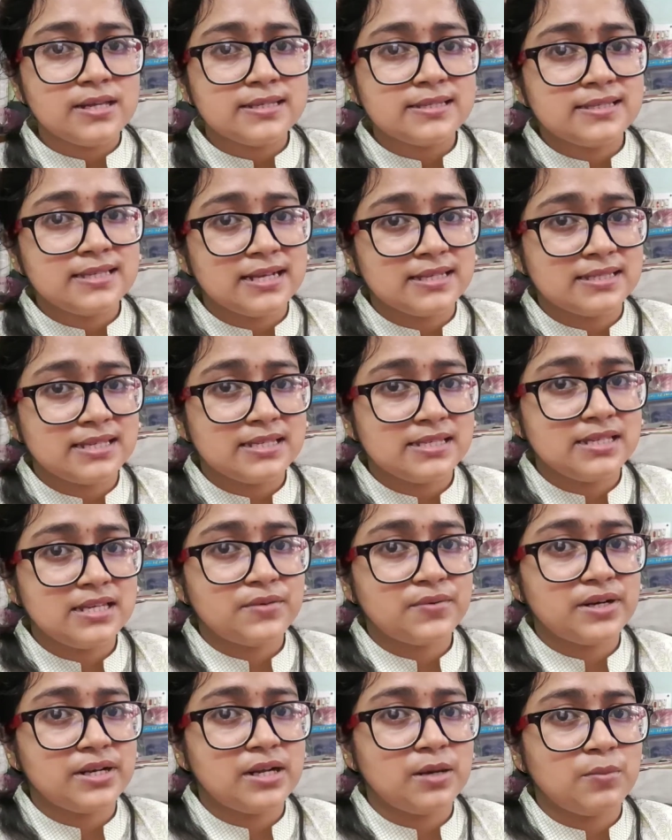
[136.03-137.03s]
Success
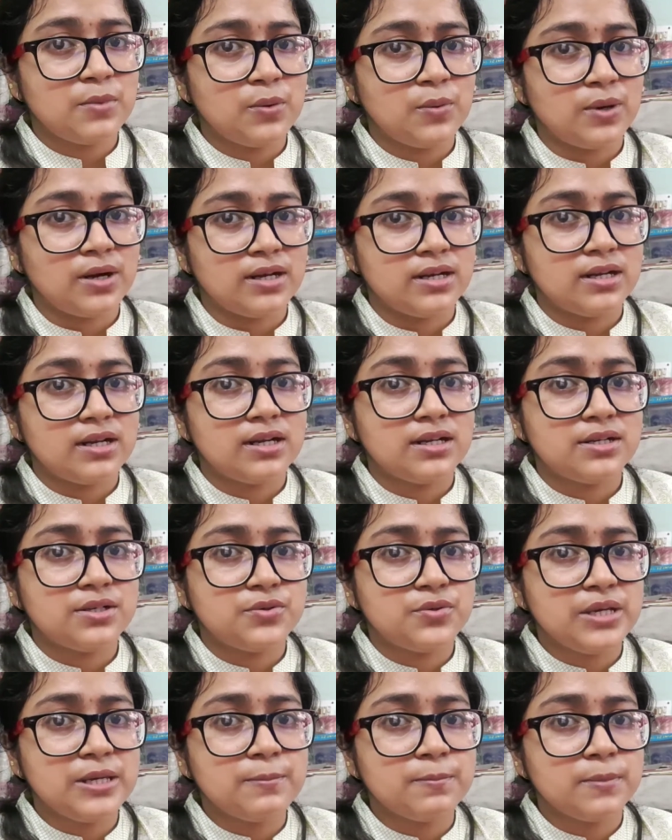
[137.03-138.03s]
secret number one
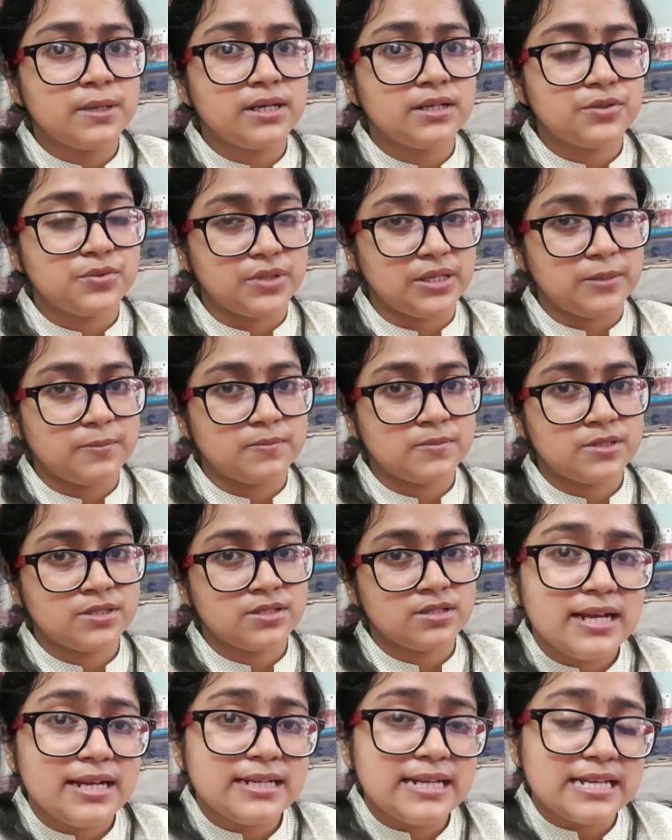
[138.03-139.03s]
dream big dreams.
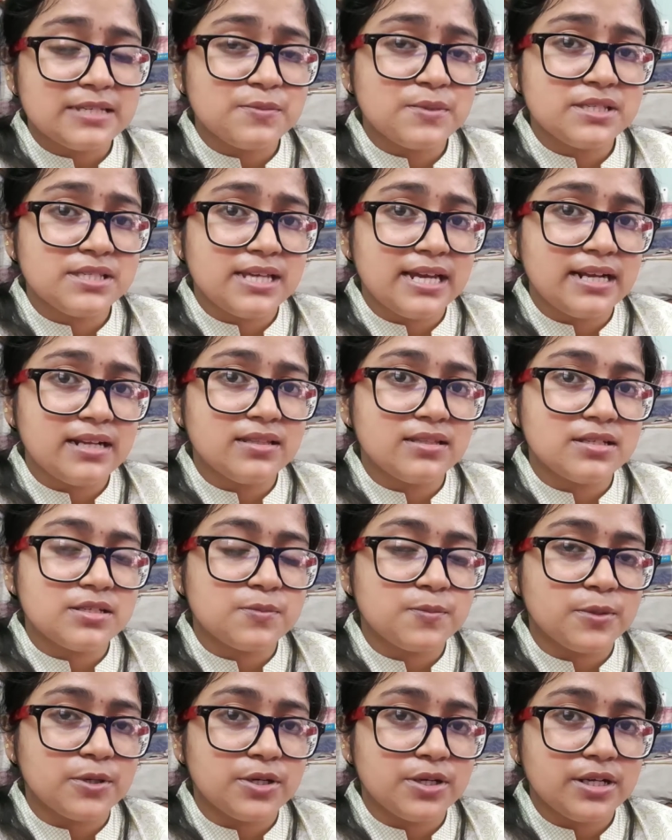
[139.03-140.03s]
It has been said in this
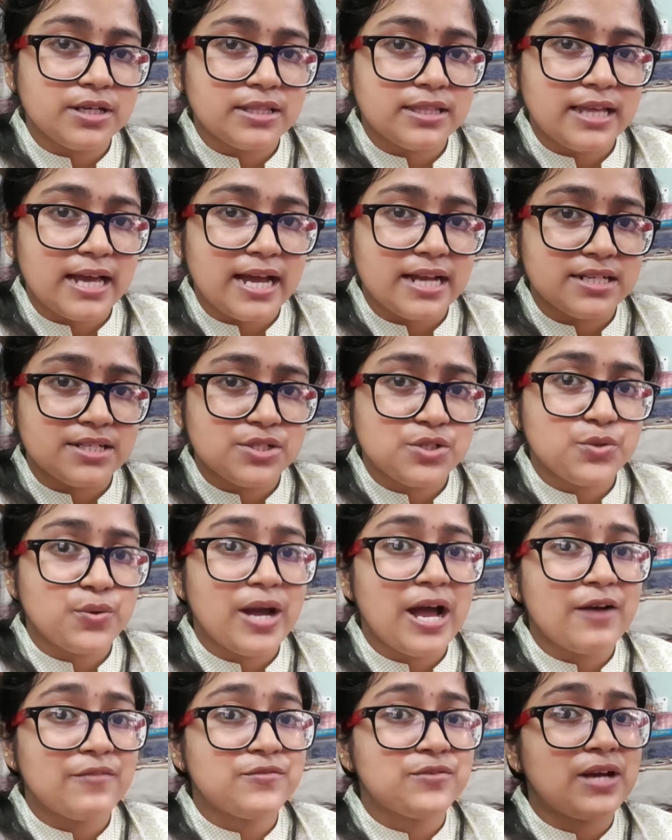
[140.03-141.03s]
book that you
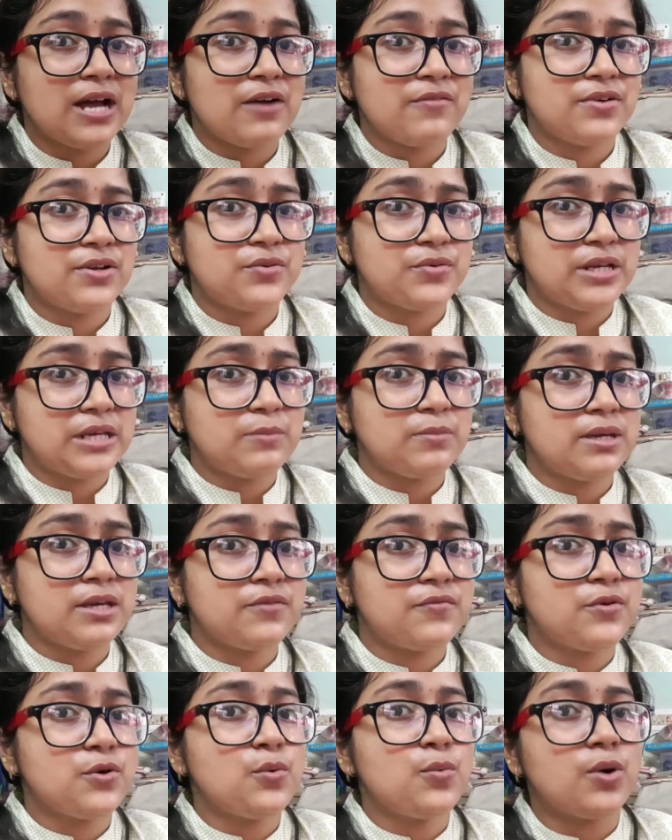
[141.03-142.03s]
have to have a dream
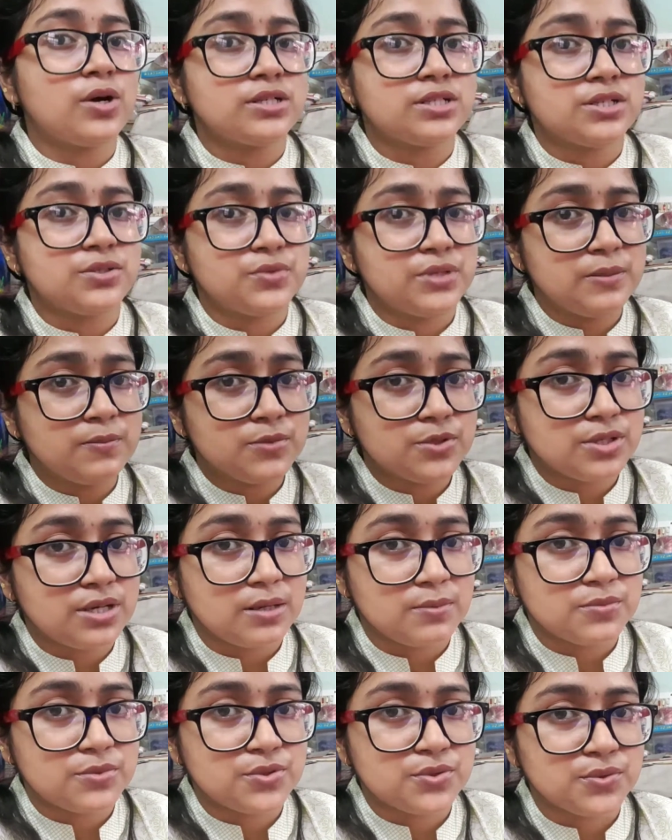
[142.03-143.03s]
if you want a dream to
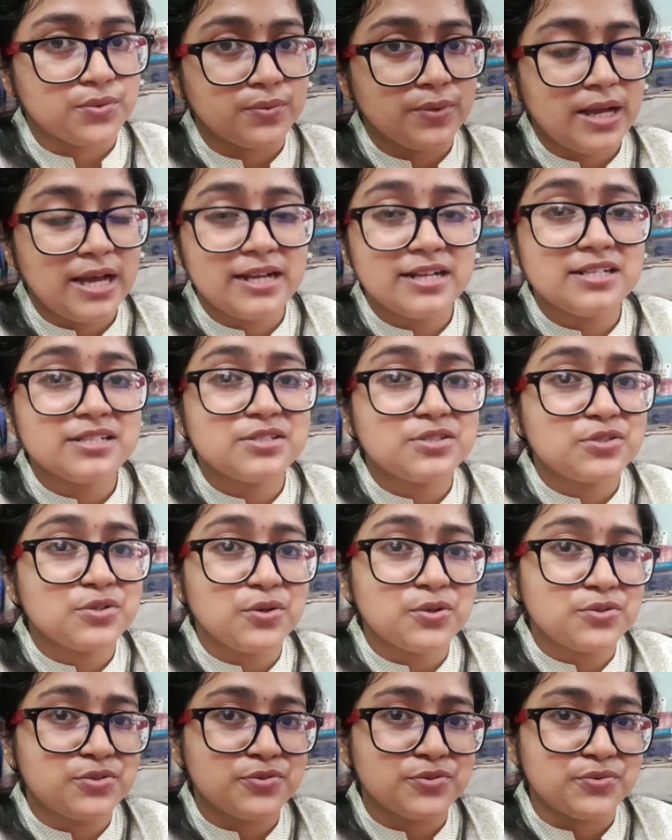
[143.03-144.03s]
come true, and it is
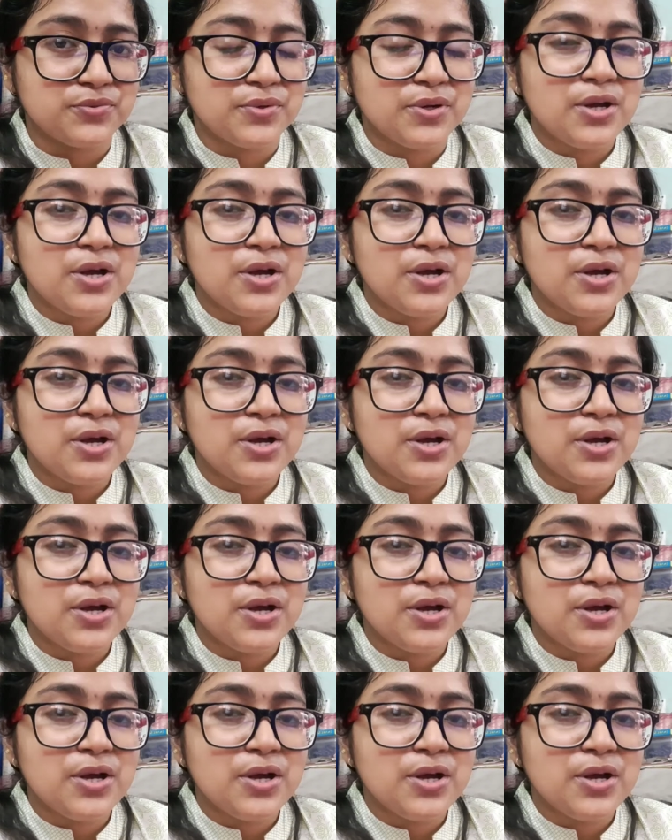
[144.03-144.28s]
so true.